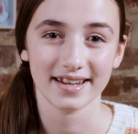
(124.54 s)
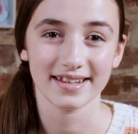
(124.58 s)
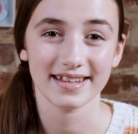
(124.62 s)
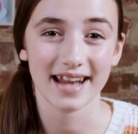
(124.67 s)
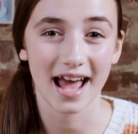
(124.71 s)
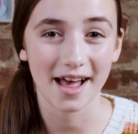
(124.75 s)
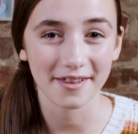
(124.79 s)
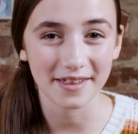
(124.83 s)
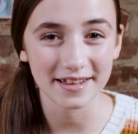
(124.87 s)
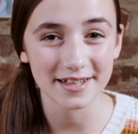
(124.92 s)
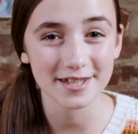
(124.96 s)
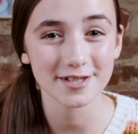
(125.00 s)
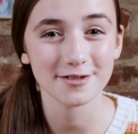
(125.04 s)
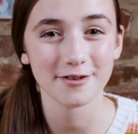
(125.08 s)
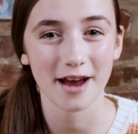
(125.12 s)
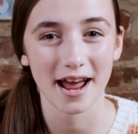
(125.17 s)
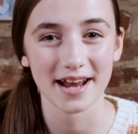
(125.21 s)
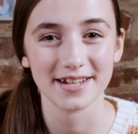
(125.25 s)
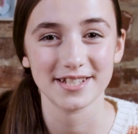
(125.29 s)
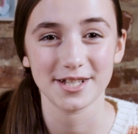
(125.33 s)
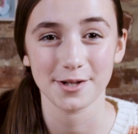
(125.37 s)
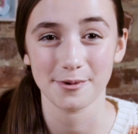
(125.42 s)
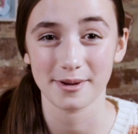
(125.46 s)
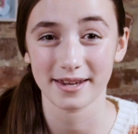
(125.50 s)
Now let's
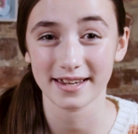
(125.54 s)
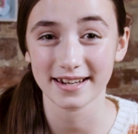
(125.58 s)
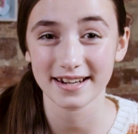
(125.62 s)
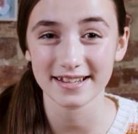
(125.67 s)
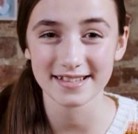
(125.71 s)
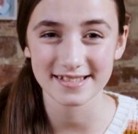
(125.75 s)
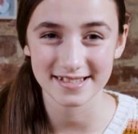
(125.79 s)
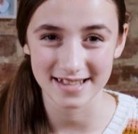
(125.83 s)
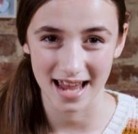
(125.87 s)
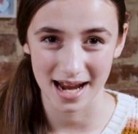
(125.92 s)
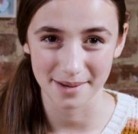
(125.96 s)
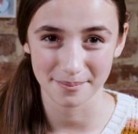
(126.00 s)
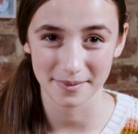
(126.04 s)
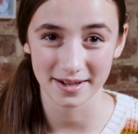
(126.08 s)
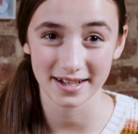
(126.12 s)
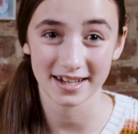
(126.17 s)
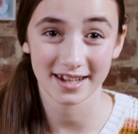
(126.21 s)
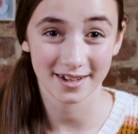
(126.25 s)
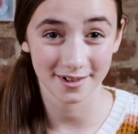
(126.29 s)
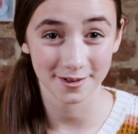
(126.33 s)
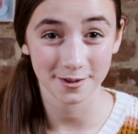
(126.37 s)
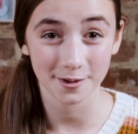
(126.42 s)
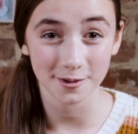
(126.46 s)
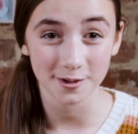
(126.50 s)
try doing an
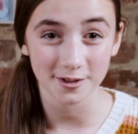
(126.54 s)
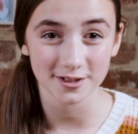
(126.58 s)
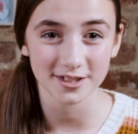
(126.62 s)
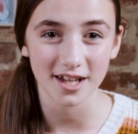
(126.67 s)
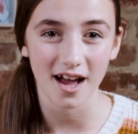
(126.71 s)
assignment in Google